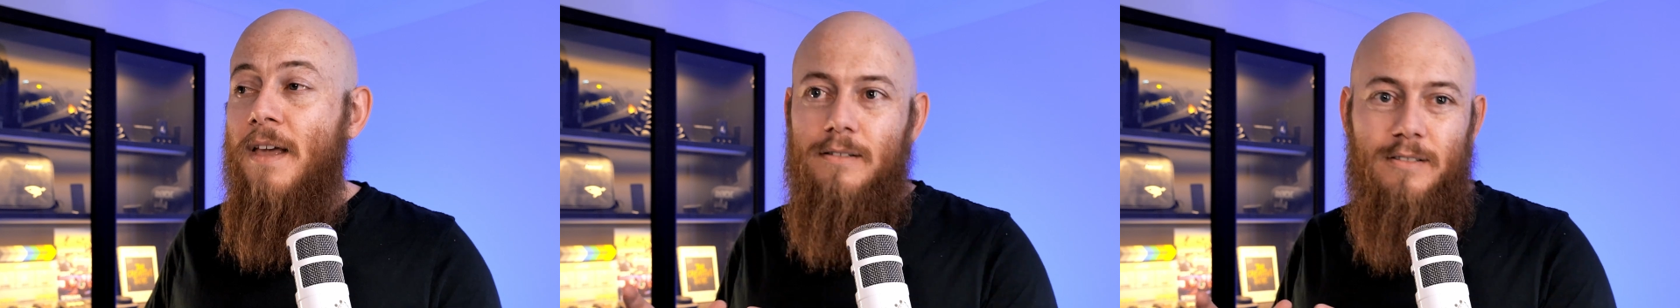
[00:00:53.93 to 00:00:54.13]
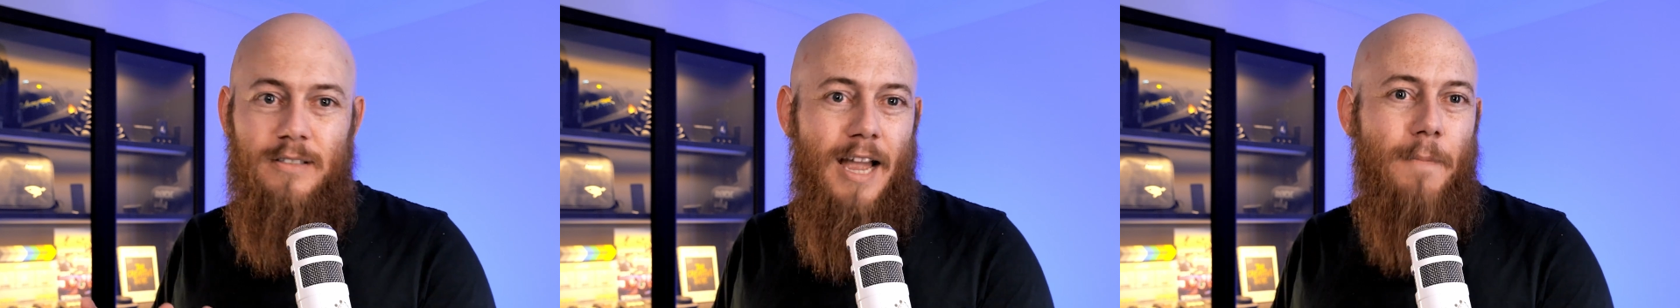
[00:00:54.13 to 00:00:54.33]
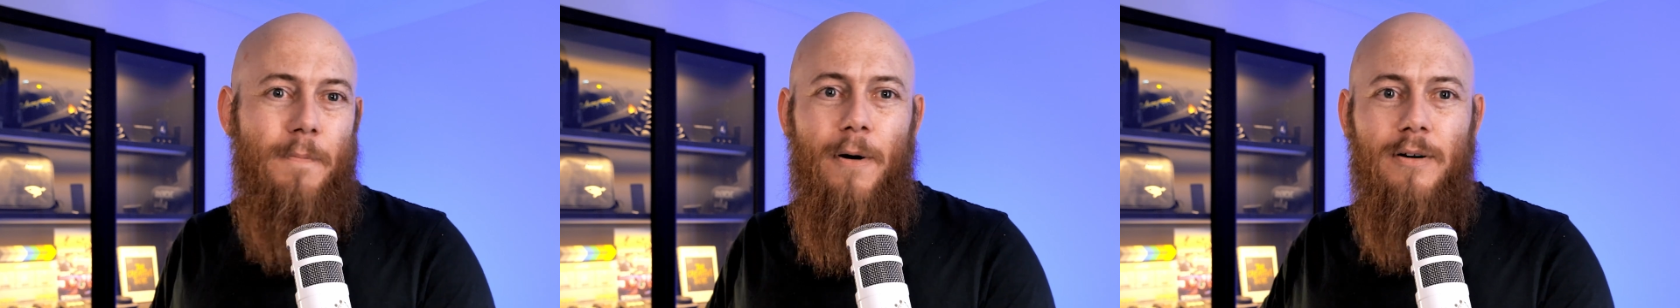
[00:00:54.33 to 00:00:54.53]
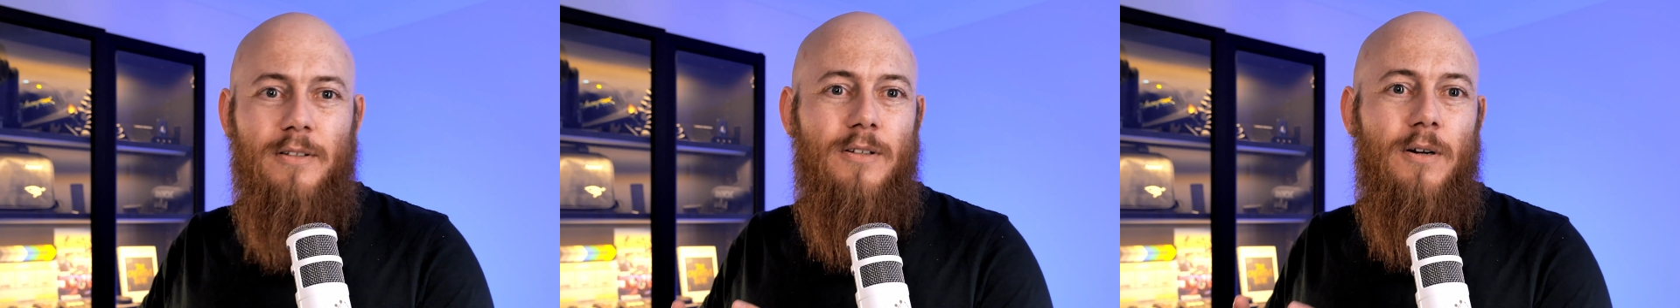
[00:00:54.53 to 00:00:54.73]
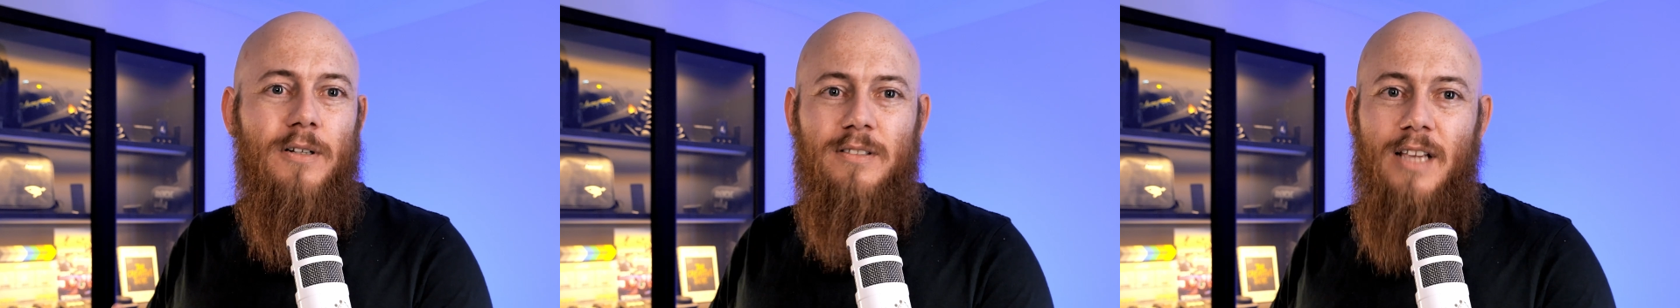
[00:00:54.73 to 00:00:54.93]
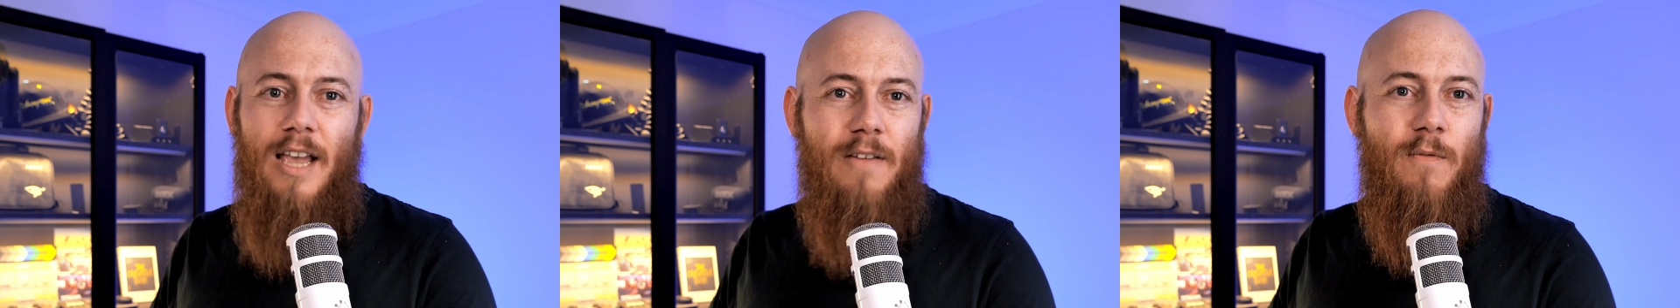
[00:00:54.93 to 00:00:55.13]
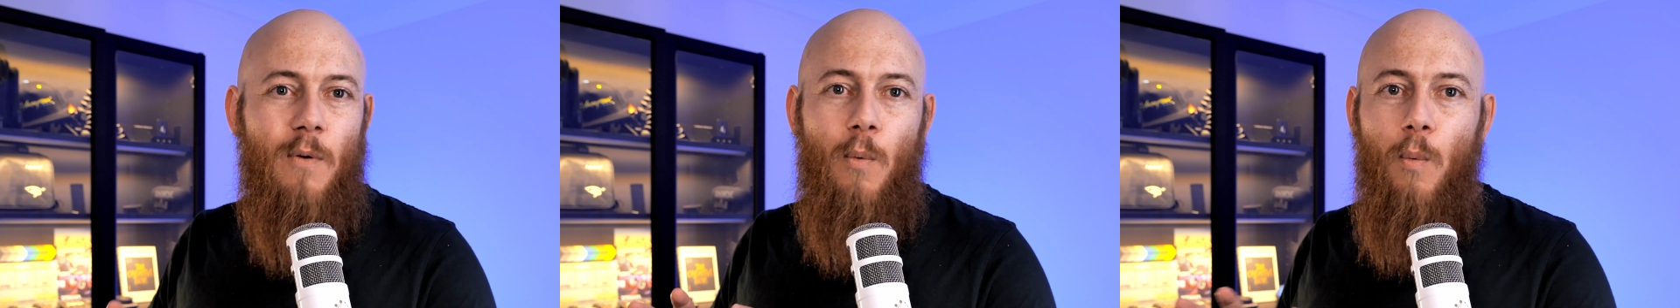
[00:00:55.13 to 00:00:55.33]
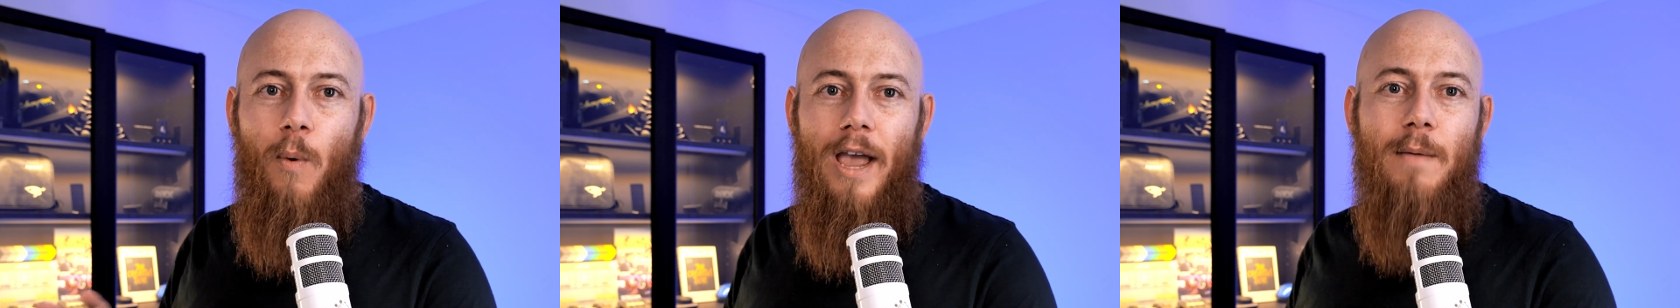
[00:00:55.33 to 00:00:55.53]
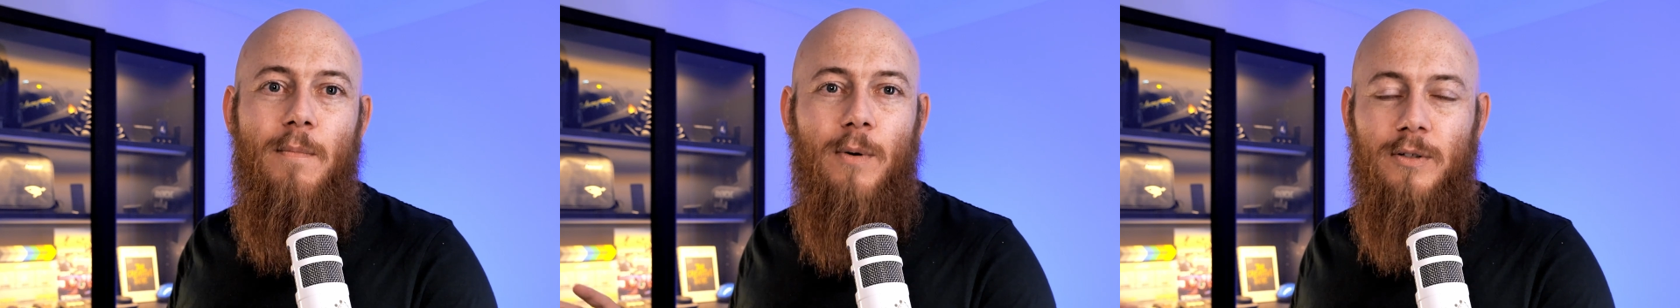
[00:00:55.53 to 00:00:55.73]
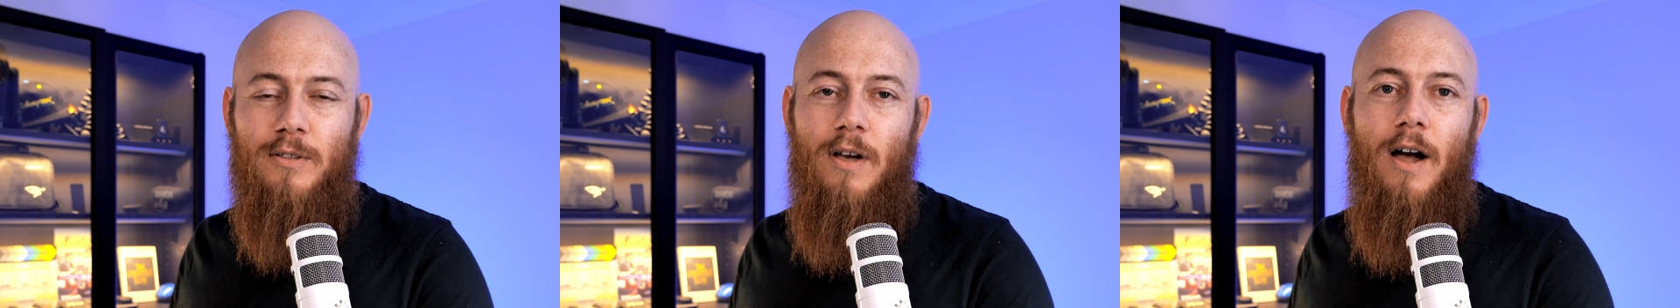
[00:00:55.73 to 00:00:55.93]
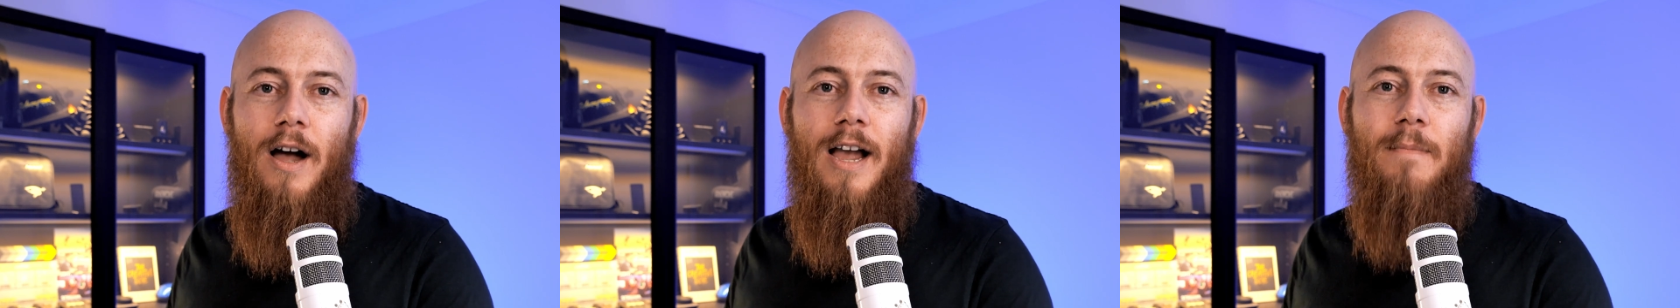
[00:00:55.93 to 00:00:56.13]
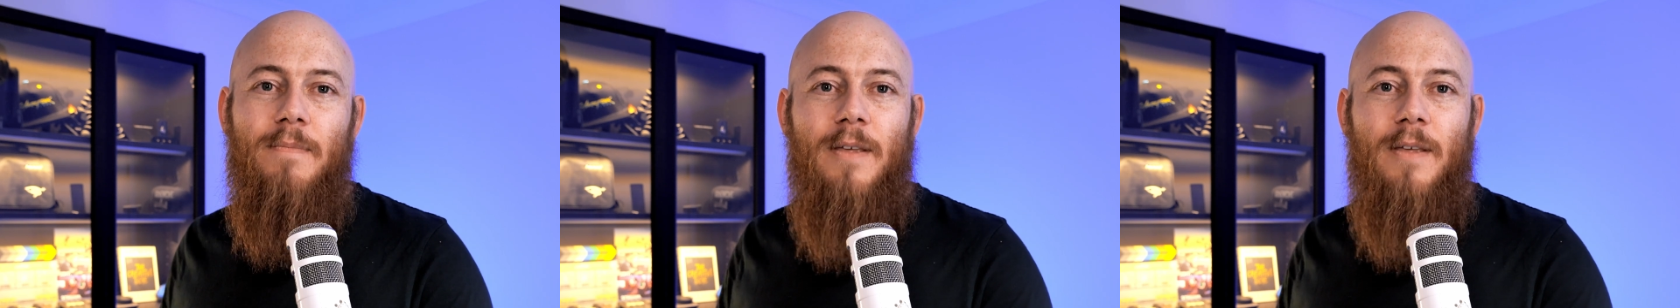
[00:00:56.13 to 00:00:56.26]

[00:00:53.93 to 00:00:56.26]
SnapPod is going to save way more time